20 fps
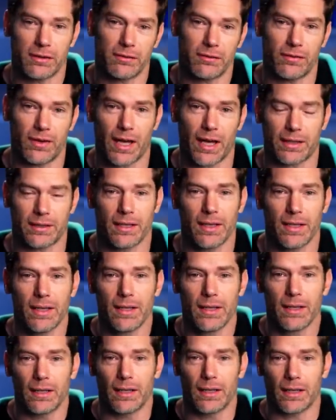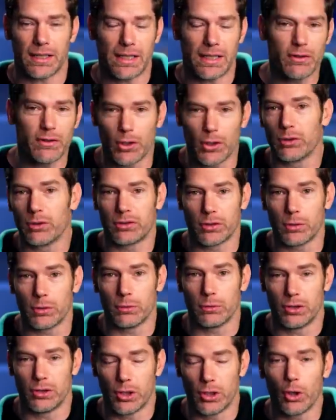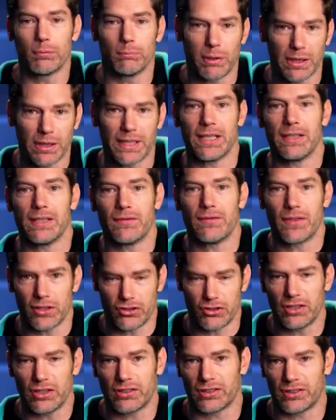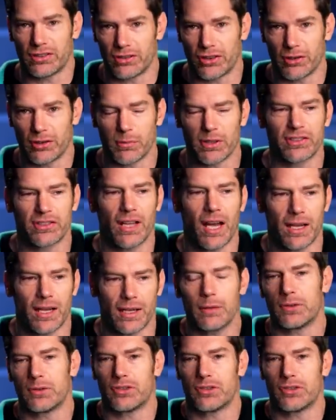In fact, uh, even those who don't believe that Jesus is the Messiah,